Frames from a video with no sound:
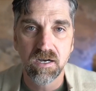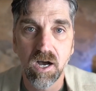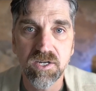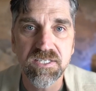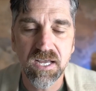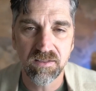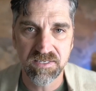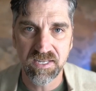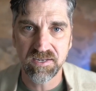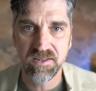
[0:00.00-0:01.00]
until it
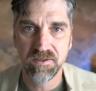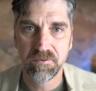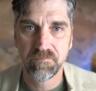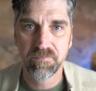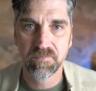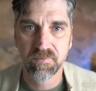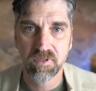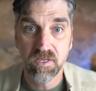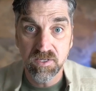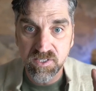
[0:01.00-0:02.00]
did.
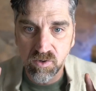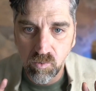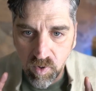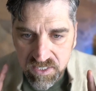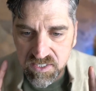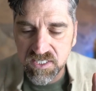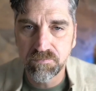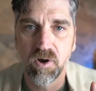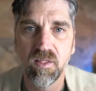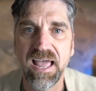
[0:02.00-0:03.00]
So what
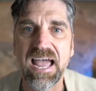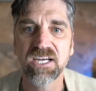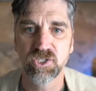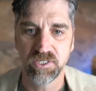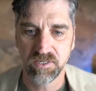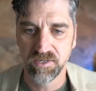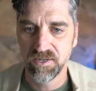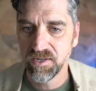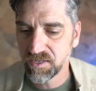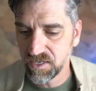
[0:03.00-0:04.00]
small action
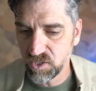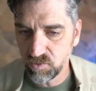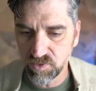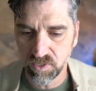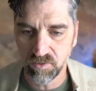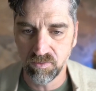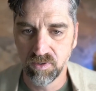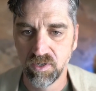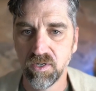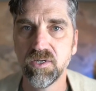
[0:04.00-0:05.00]
can you do
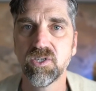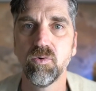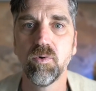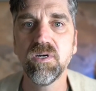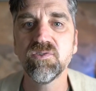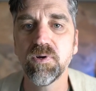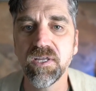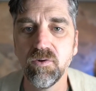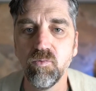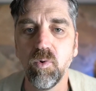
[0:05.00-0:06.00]
towards what
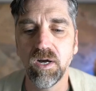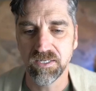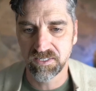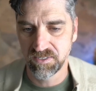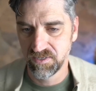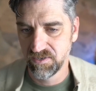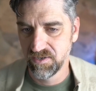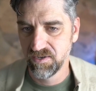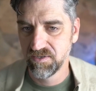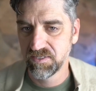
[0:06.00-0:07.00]
you want?
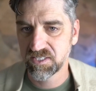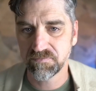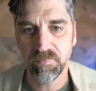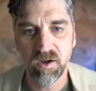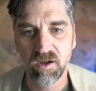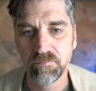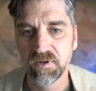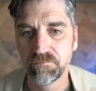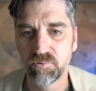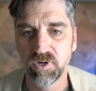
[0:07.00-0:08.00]
Small
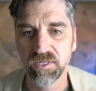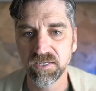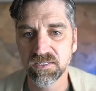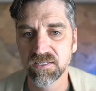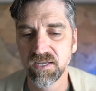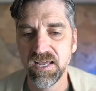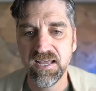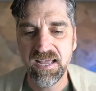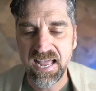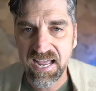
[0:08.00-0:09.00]
but brilliant.
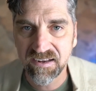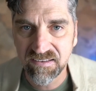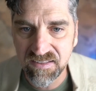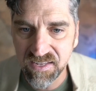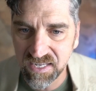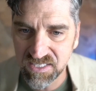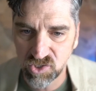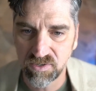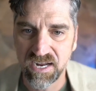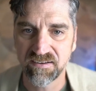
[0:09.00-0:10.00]
Action that gets
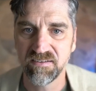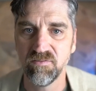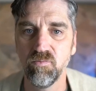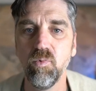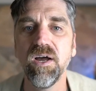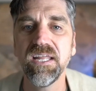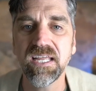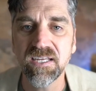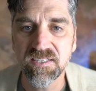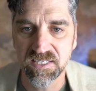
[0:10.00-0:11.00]
traction. What
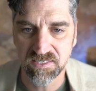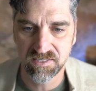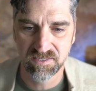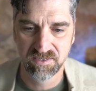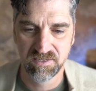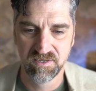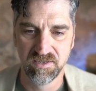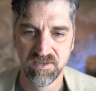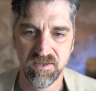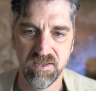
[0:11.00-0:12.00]
is it?
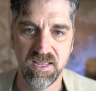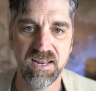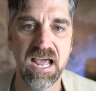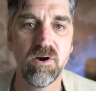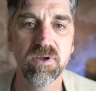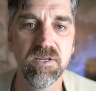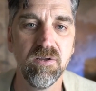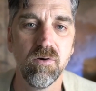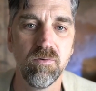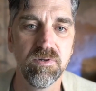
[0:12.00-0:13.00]
And how can
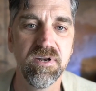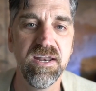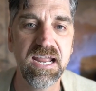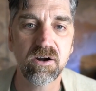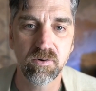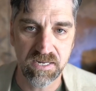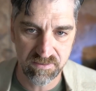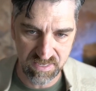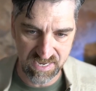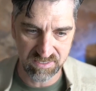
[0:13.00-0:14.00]
you
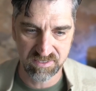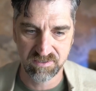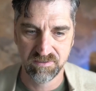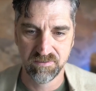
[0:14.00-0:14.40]
narrate that